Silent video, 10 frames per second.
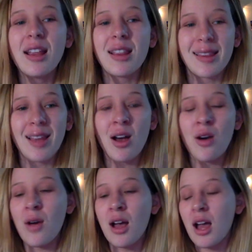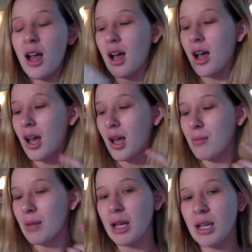So,
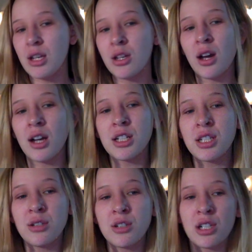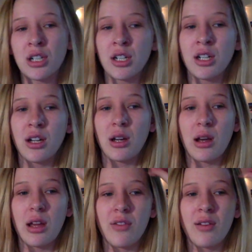um, not too sure
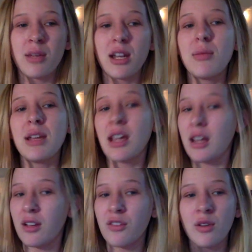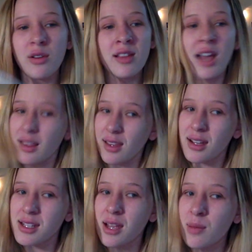if I'm going to be getting a full size
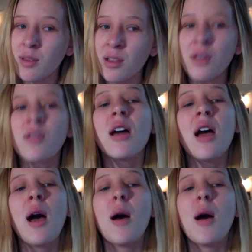anytime soon,